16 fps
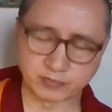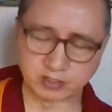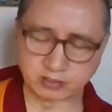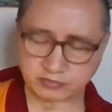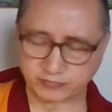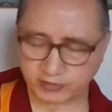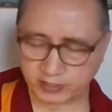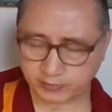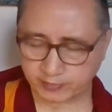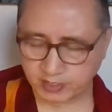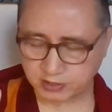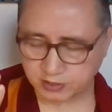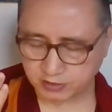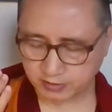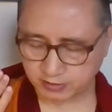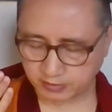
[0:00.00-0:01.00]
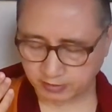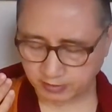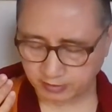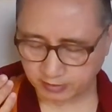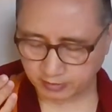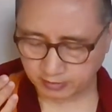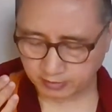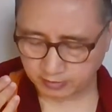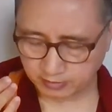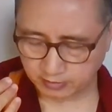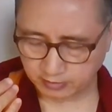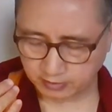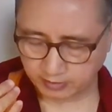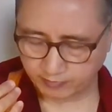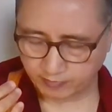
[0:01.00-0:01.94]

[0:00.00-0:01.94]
is very much the